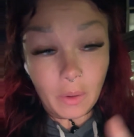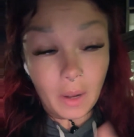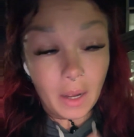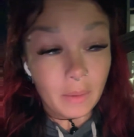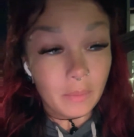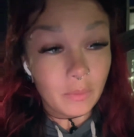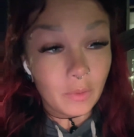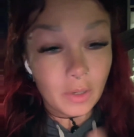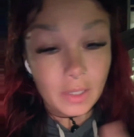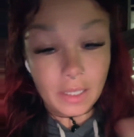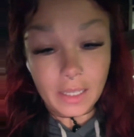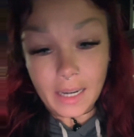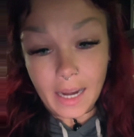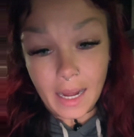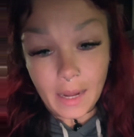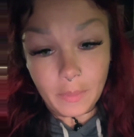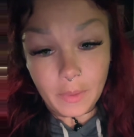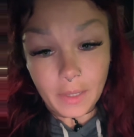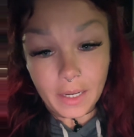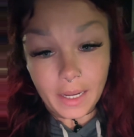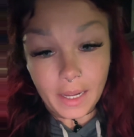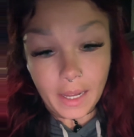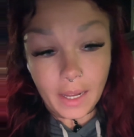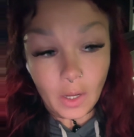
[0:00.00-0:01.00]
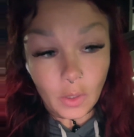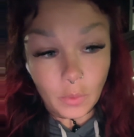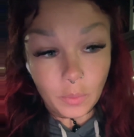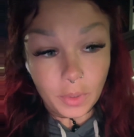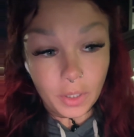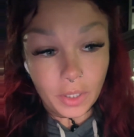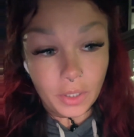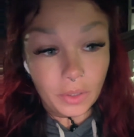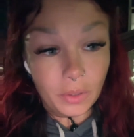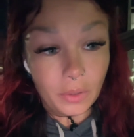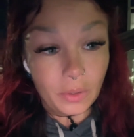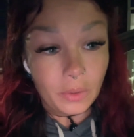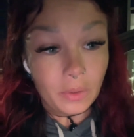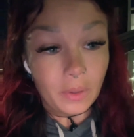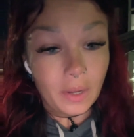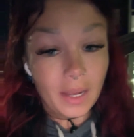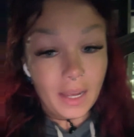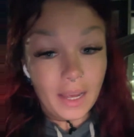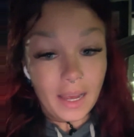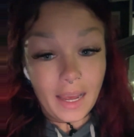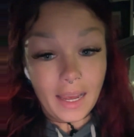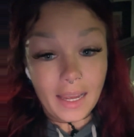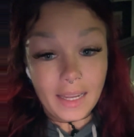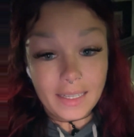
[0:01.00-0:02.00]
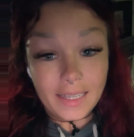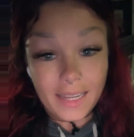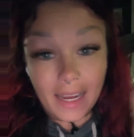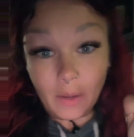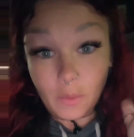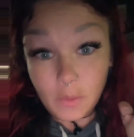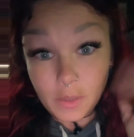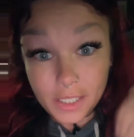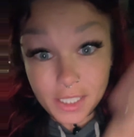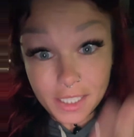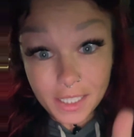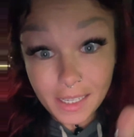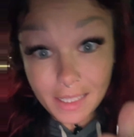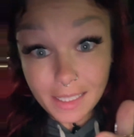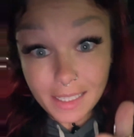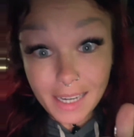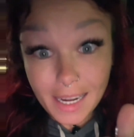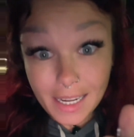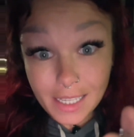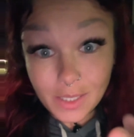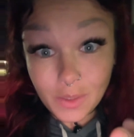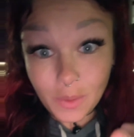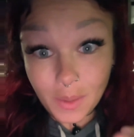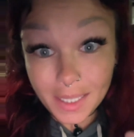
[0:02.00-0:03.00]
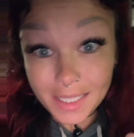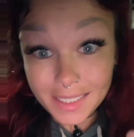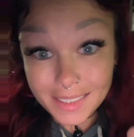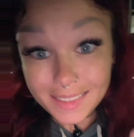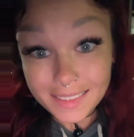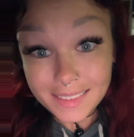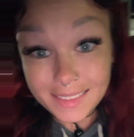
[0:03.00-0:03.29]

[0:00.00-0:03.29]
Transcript: I'm more than happy to help you. And yeah, we'll see you on the next one.